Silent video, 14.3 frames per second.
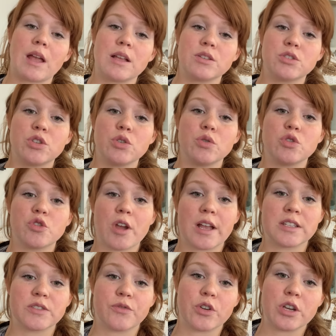to
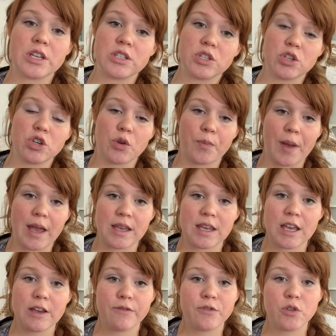transfer into your bank
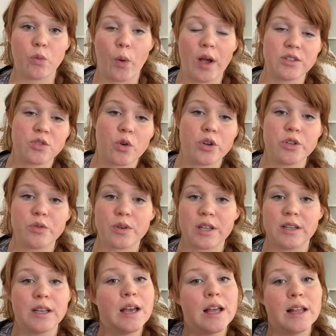if you want, or you
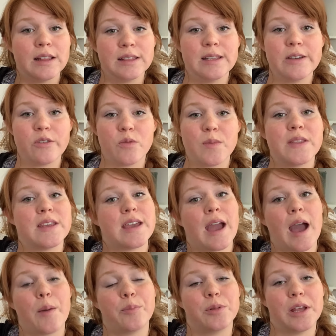can leave them in the
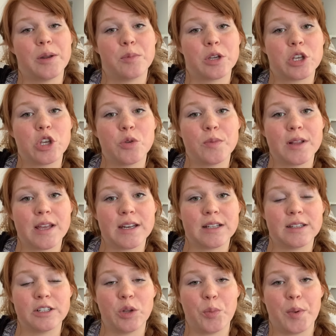app, let them accumulate a
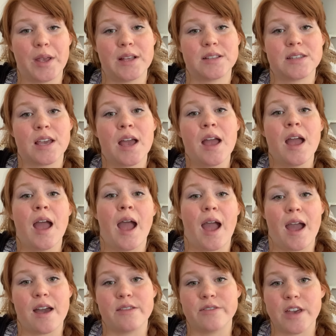little bit,
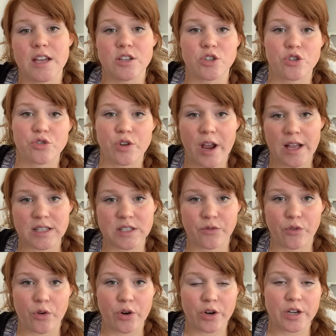and then
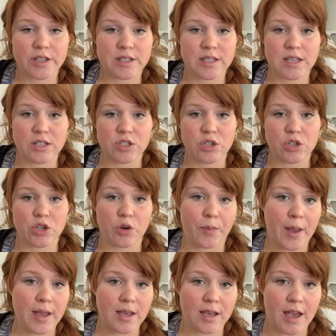transfer it into your
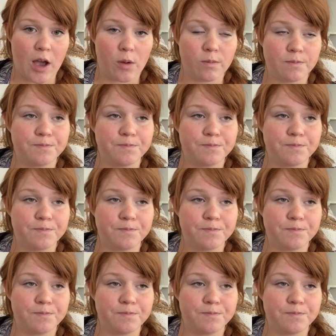bank account.